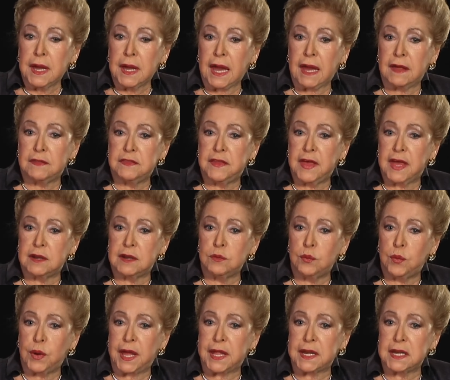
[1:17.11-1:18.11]
And
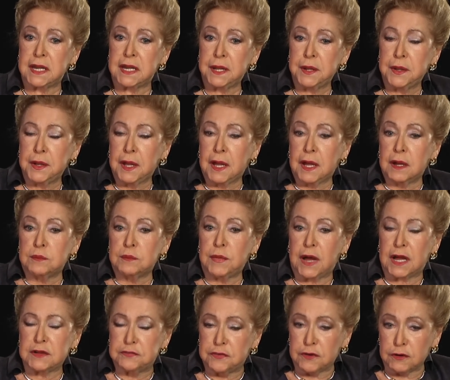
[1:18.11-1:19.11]
then when
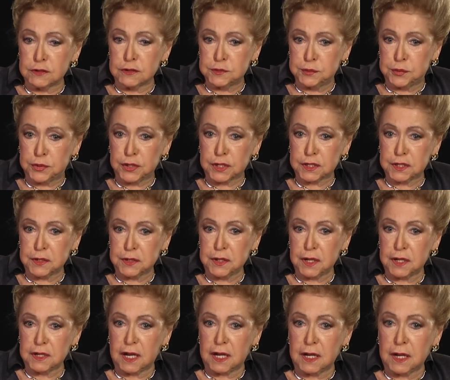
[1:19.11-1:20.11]
my first book,
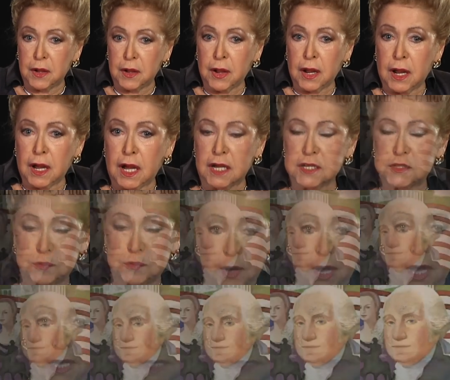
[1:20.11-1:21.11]

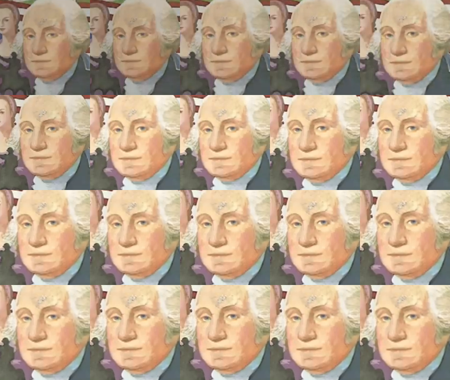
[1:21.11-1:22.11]
Aspire to the Heavens,
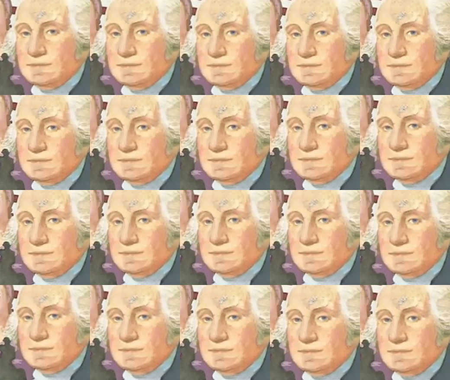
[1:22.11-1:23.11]
it was
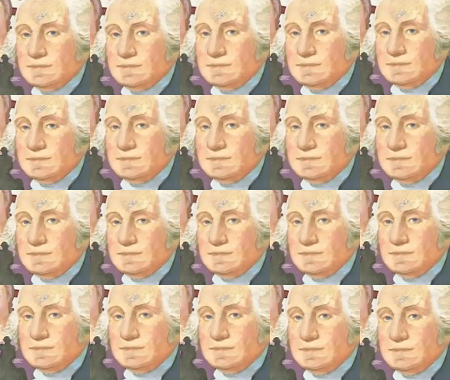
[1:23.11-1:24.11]
published, it sold
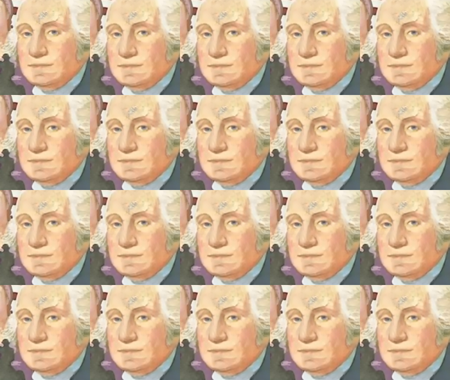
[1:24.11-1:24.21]
nothing.